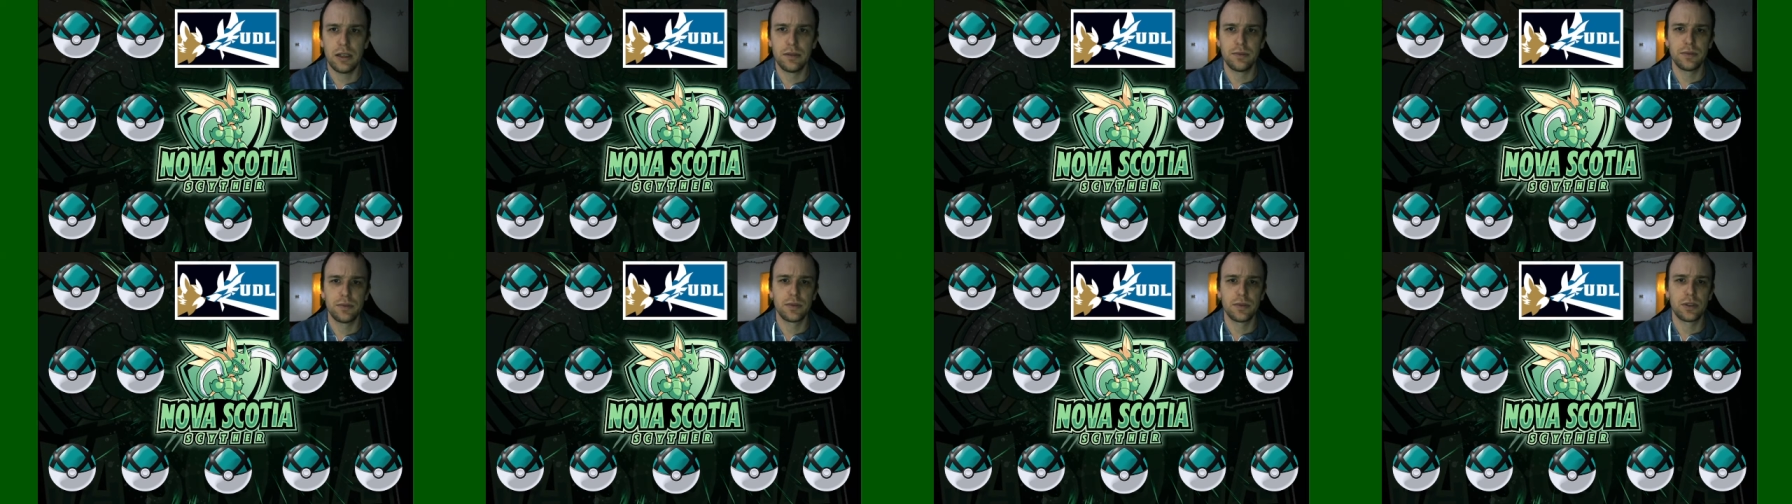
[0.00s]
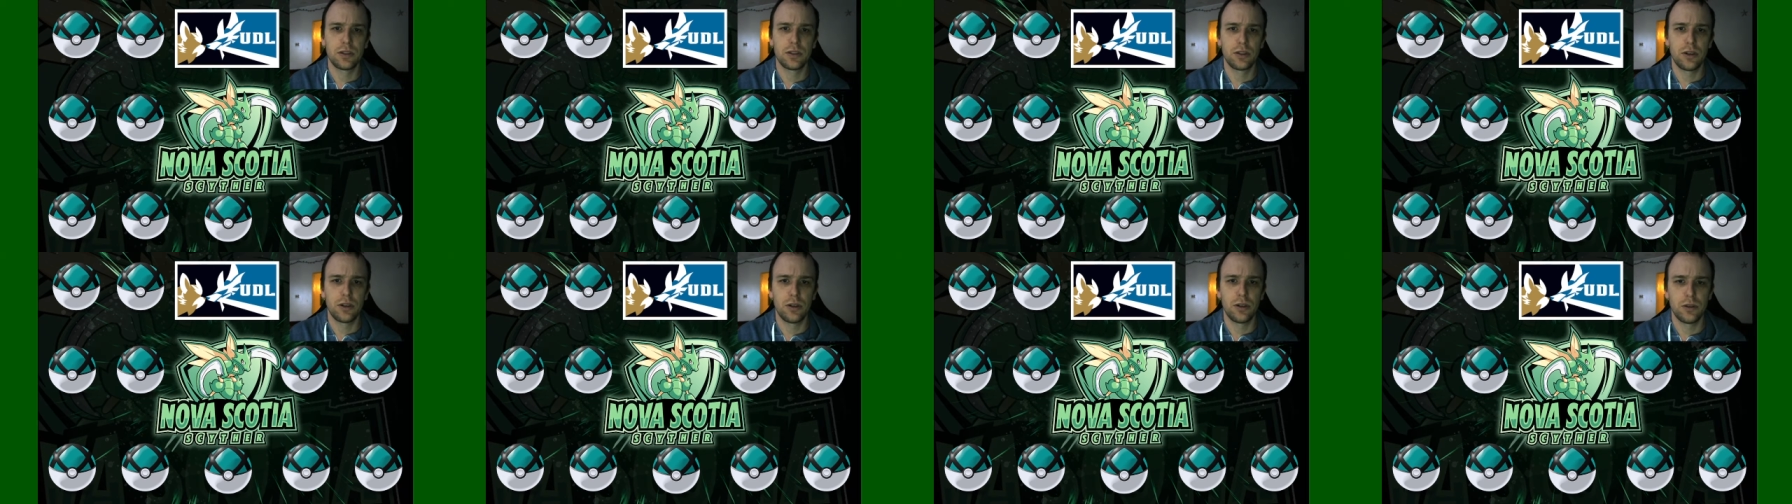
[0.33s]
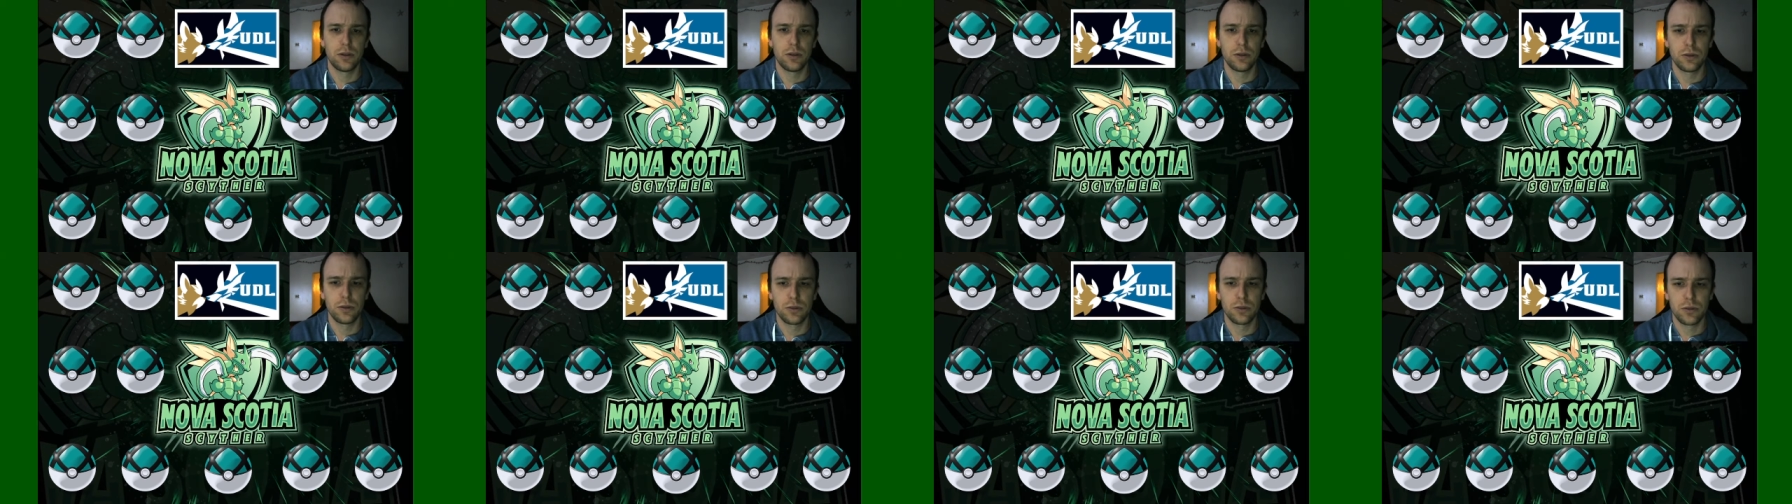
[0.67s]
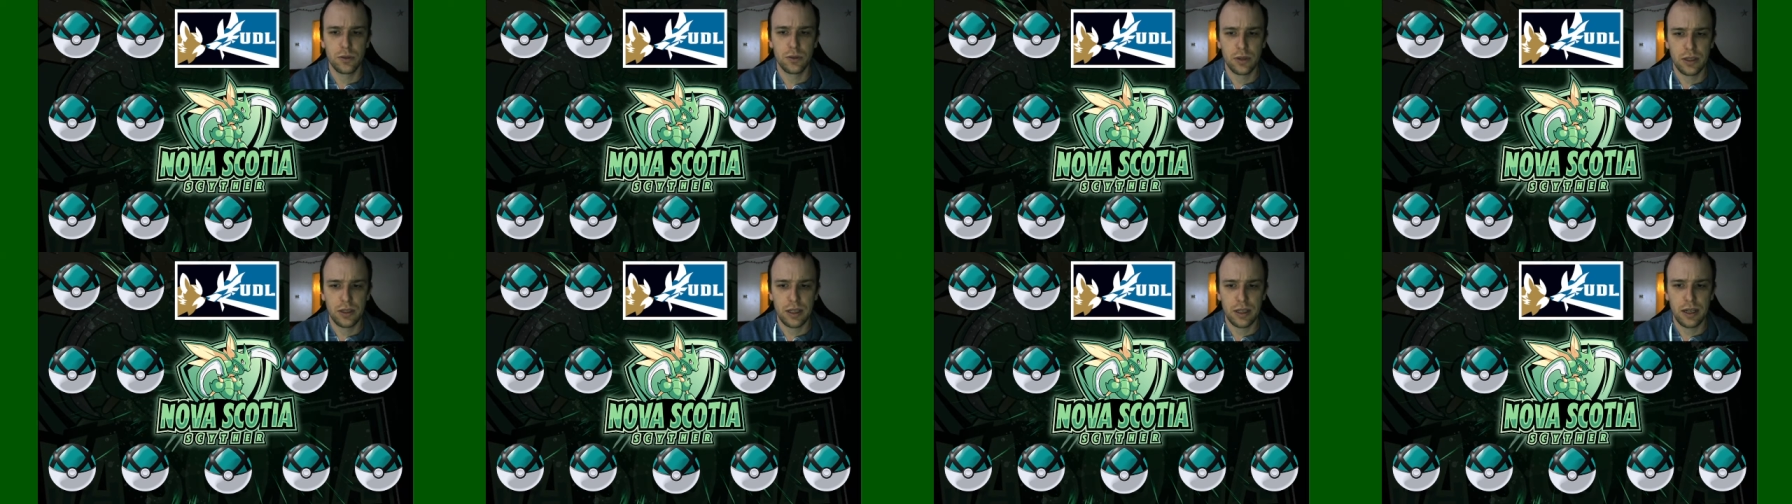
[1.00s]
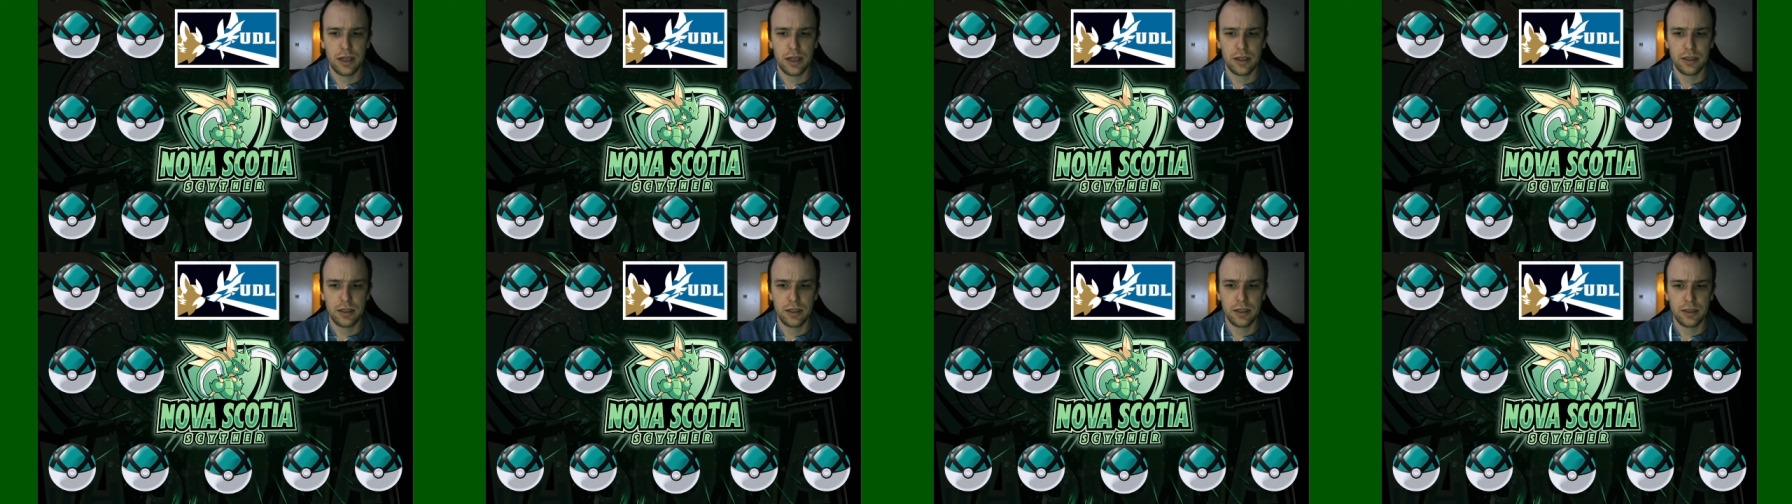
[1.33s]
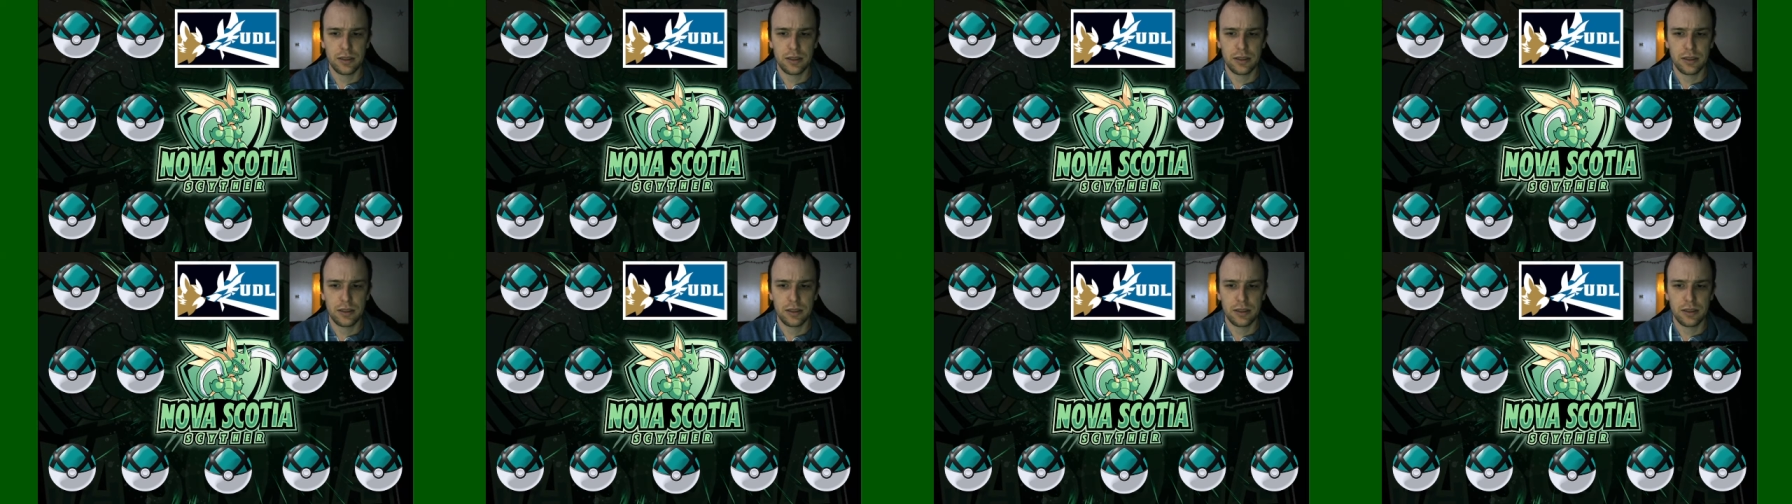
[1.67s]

So that